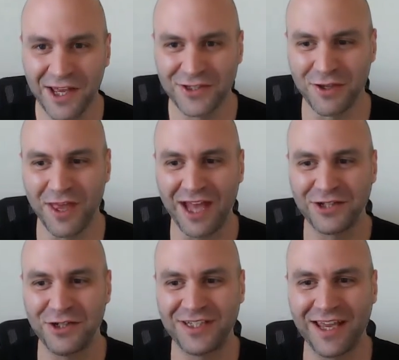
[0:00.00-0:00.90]
So they
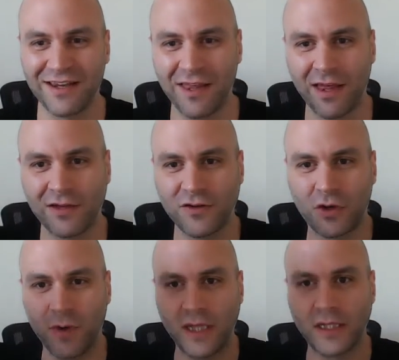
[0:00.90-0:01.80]
actually
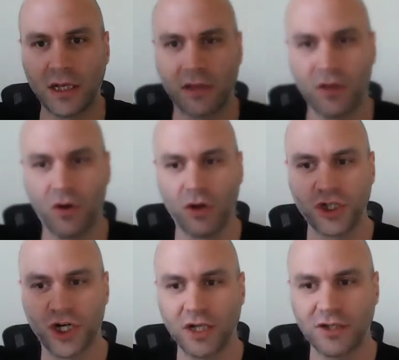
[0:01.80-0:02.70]
created like the whole
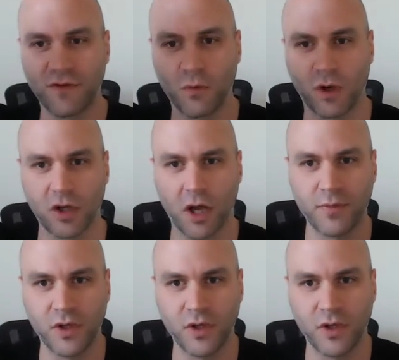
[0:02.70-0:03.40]
charts of the World Cup,